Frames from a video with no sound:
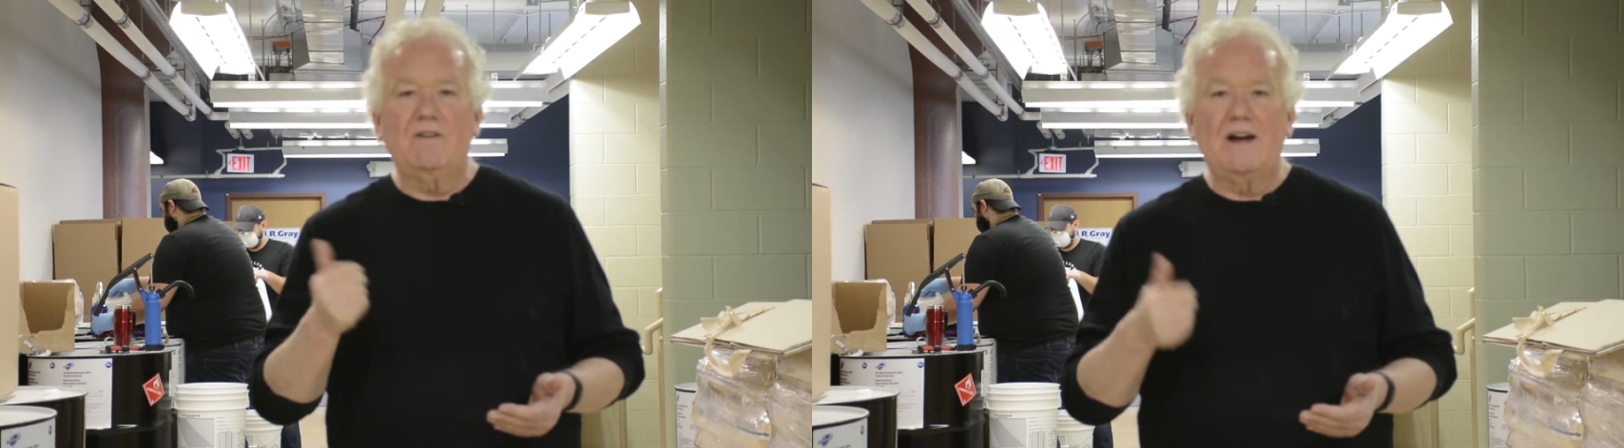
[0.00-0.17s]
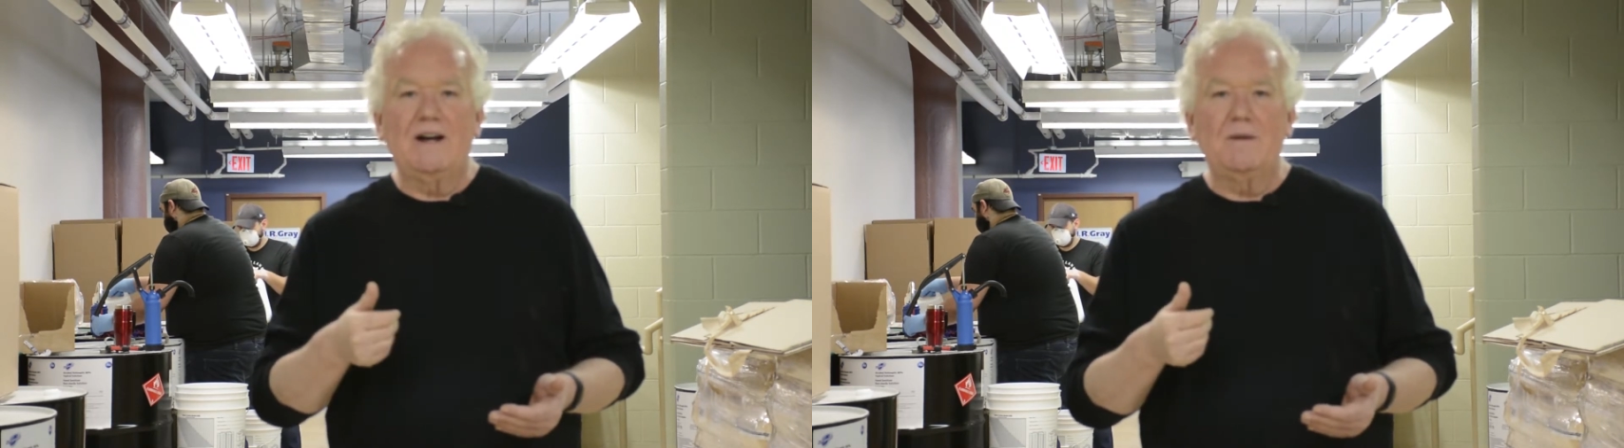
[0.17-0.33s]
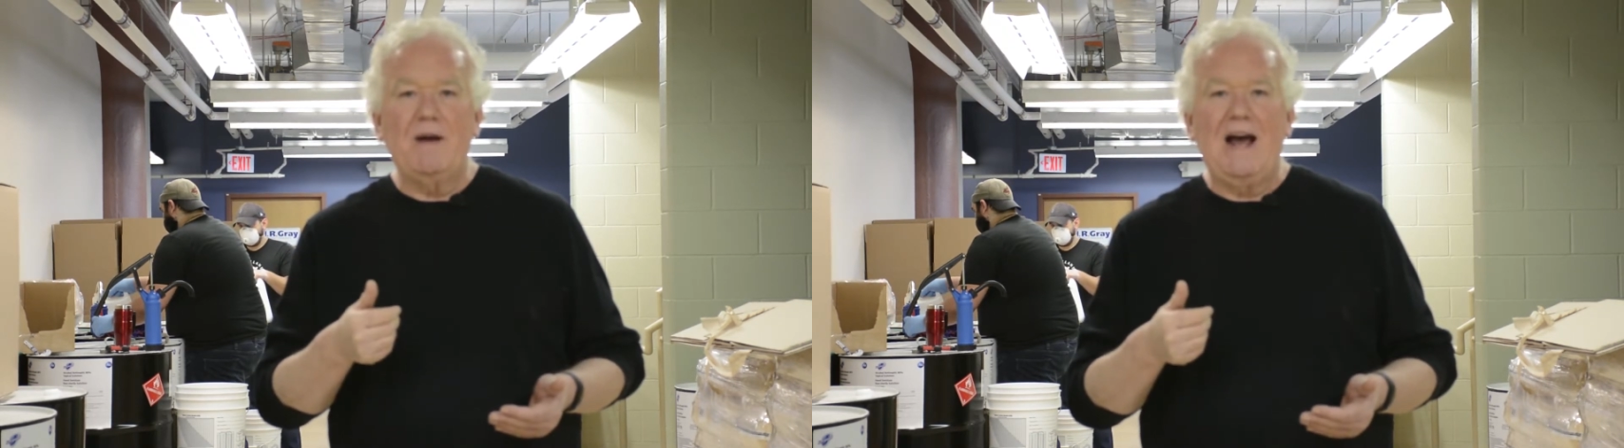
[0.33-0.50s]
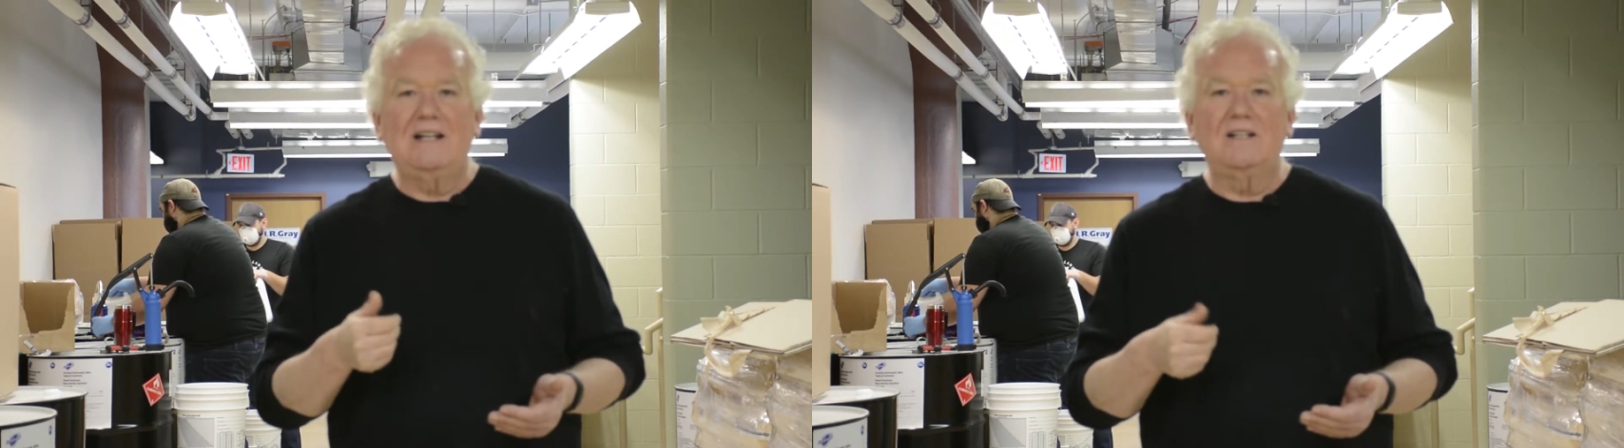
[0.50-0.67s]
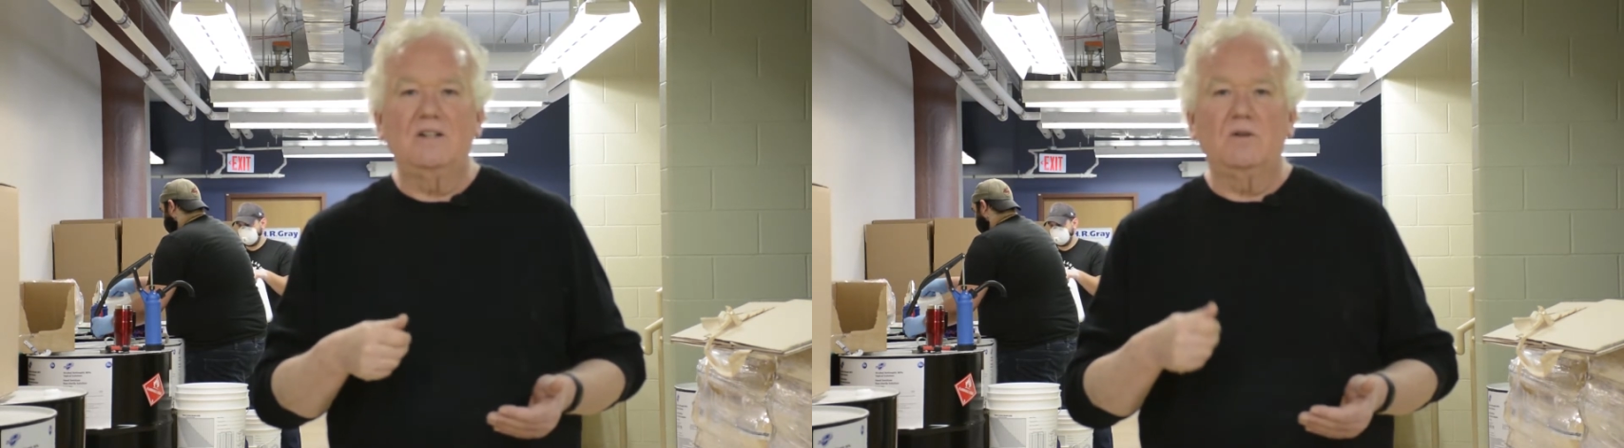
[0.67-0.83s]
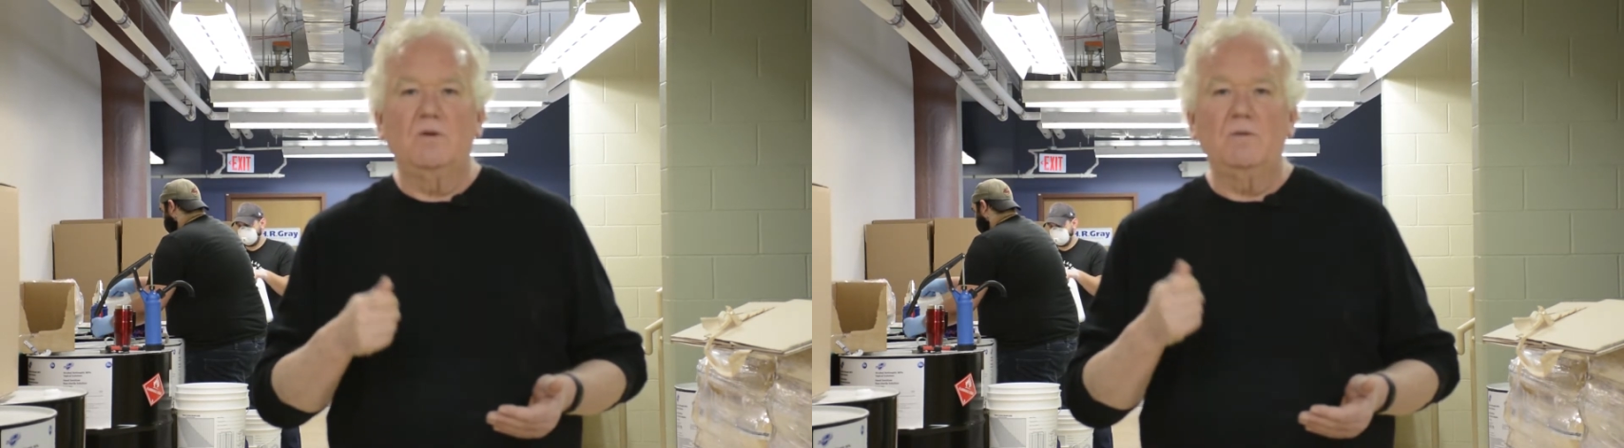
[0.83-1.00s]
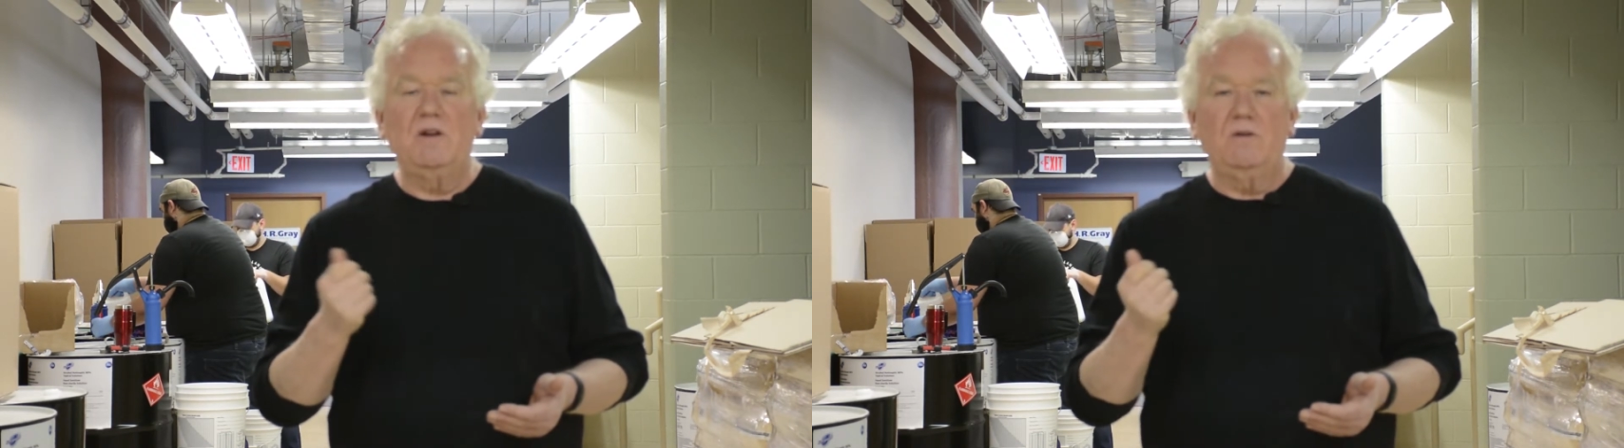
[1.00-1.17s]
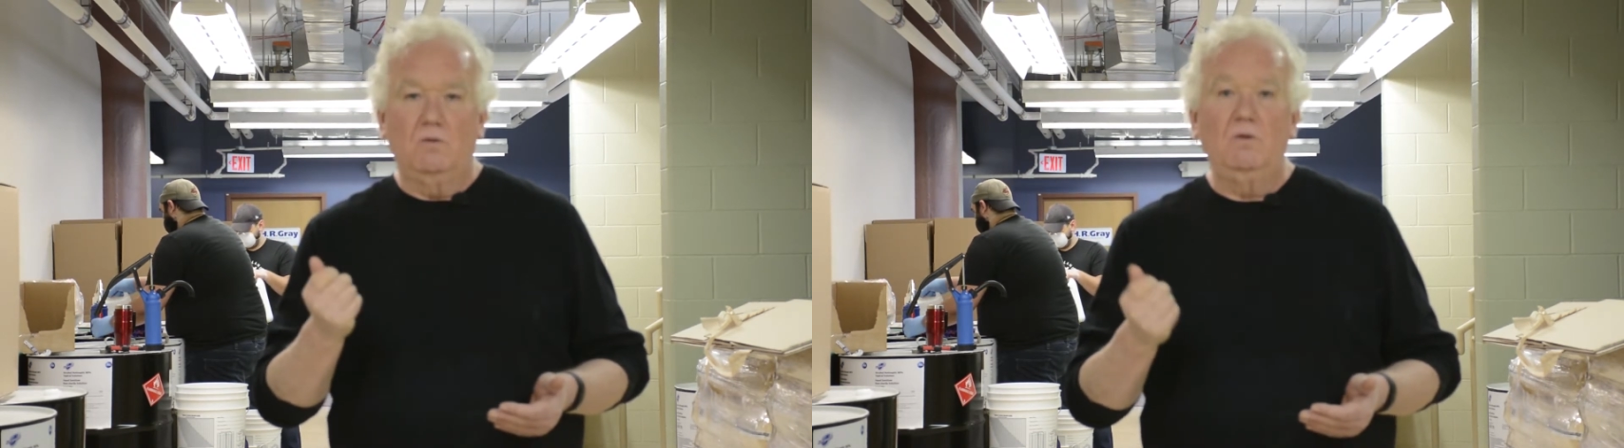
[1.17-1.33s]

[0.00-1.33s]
got on a pallet that